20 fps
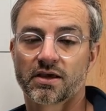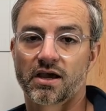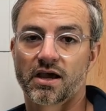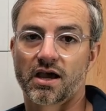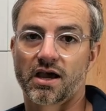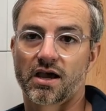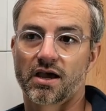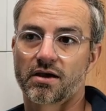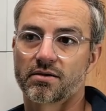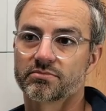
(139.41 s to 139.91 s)

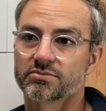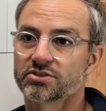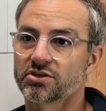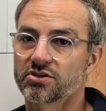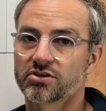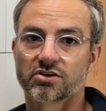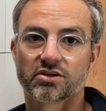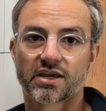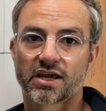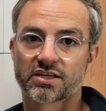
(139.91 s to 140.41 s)
Um, so
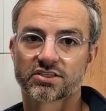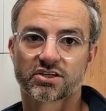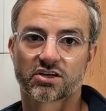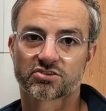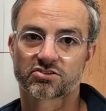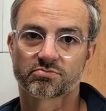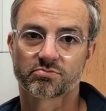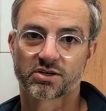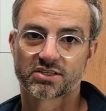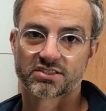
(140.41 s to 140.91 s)
you can get in
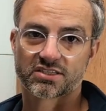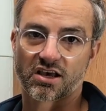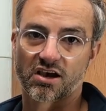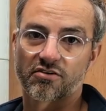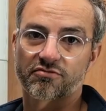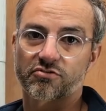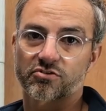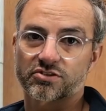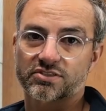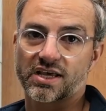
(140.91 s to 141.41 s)
touch with
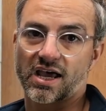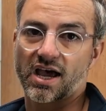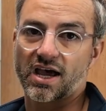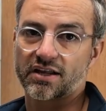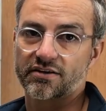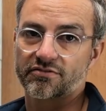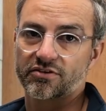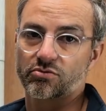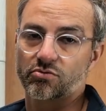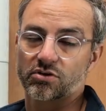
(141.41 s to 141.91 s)
myself or
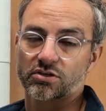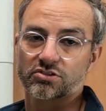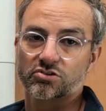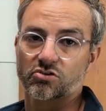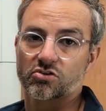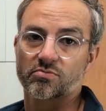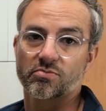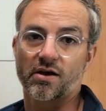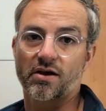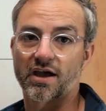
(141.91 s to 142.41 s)
Dan if you want to
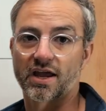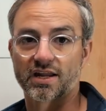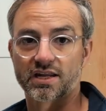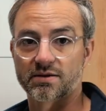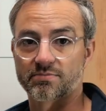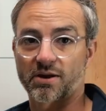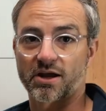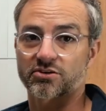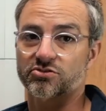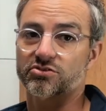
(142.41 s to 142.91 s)
talk about
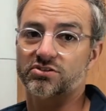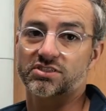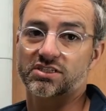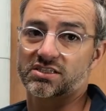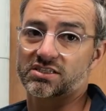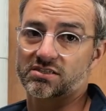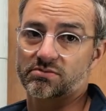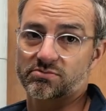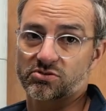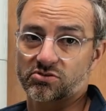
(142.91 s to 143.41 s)
any battery
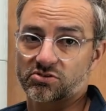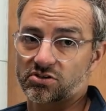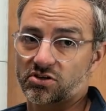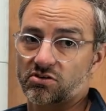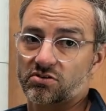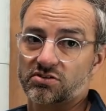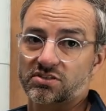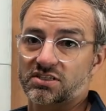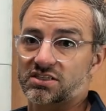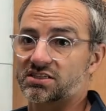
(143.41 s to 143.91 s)
systems or
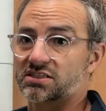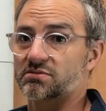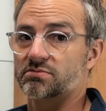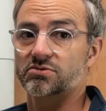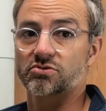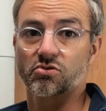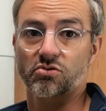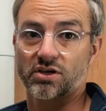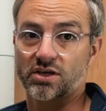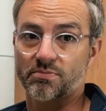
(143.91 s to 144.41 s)
solar
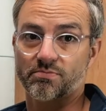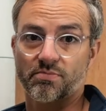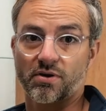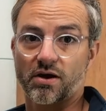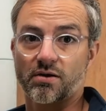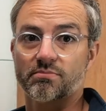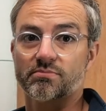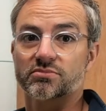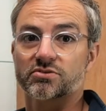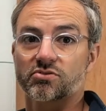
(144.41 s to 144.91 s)
systems or heat
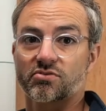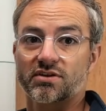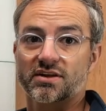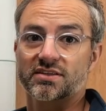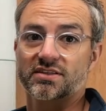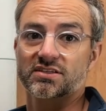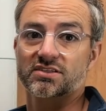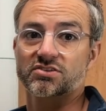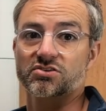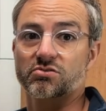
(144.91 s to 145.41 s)
pumps or
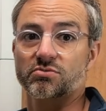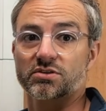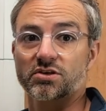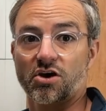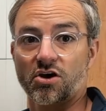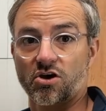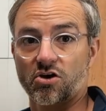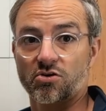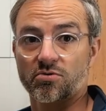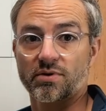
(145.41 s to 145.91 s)
anything to do with
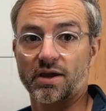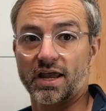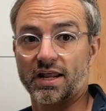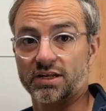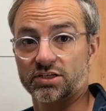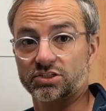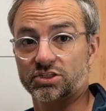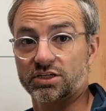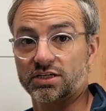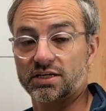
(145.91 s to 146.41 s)
home
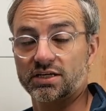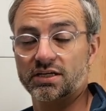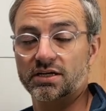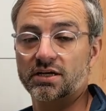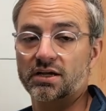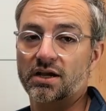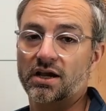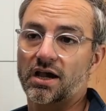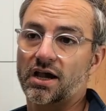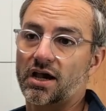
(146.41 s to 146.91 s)
energy.
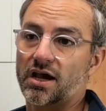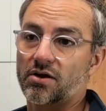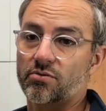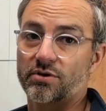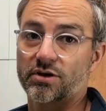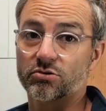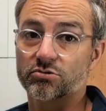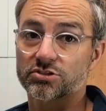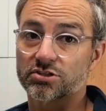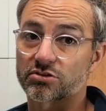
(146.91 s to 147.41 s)
Uh,
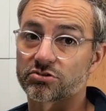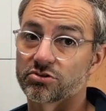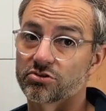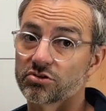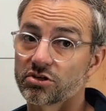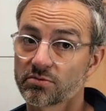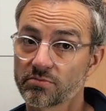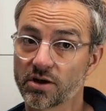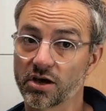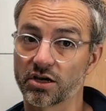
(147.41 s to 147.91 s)
we also do
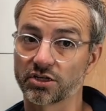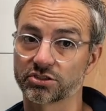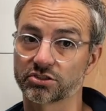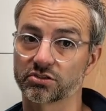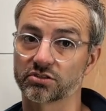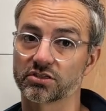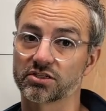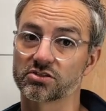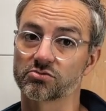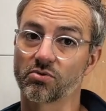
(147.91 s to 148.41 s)

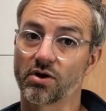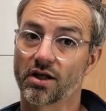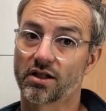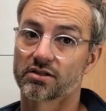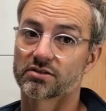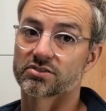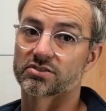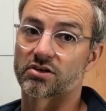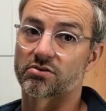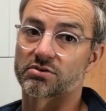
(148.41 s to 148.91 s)
commercial as
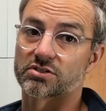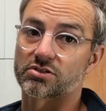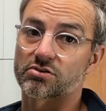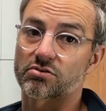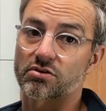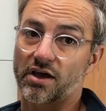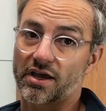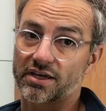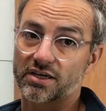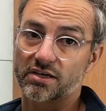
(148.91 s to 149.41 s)
well, so we do
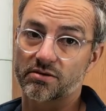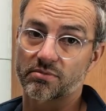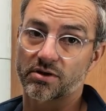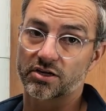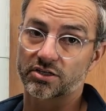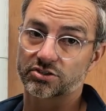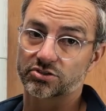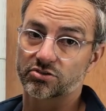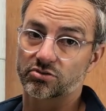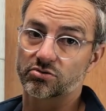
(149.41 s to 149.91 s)
light
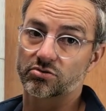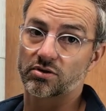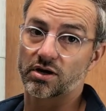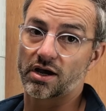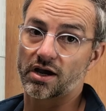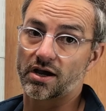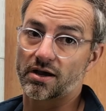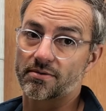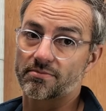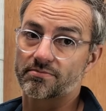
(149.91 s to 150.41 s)
commercial
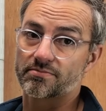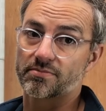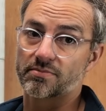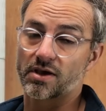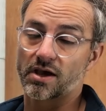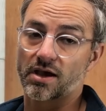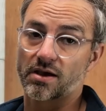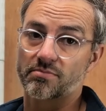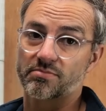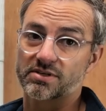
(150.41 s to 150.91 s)
um,
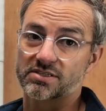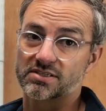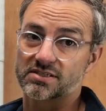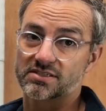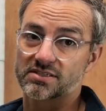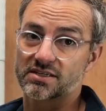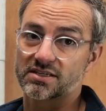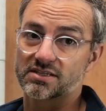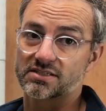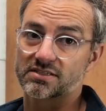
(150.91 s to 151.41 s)
uh,
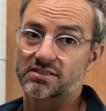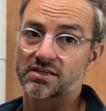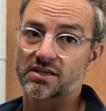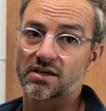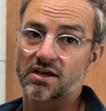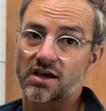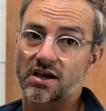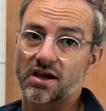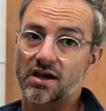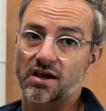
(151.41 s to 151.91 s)
businesses
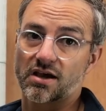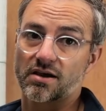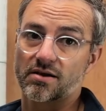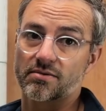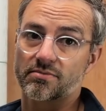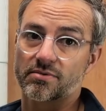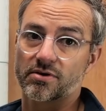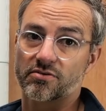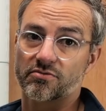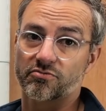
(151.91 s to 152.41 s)

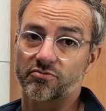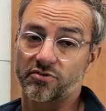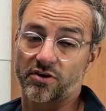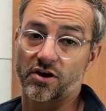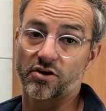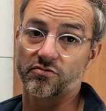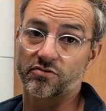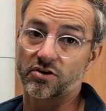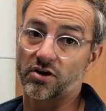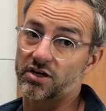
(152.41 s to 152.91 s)
um, for
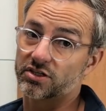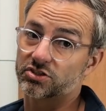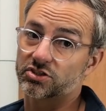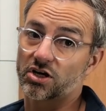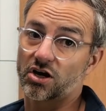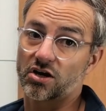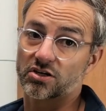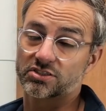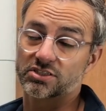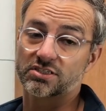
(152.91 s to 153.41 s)
overnight
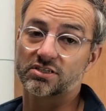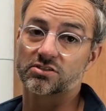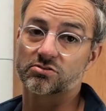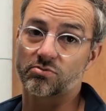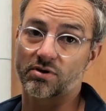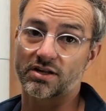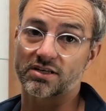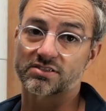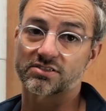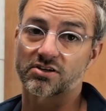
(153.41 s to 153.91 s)
charging as
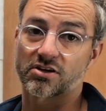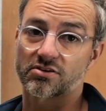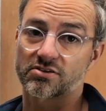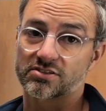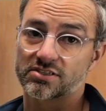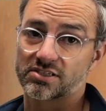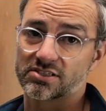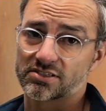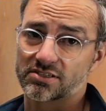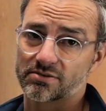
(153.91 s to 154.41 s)
well as solar
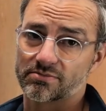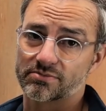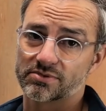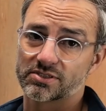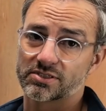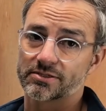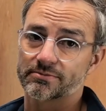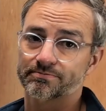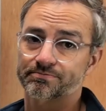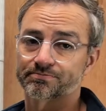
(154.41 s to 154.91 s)

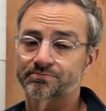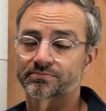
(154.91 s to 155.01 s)
systems.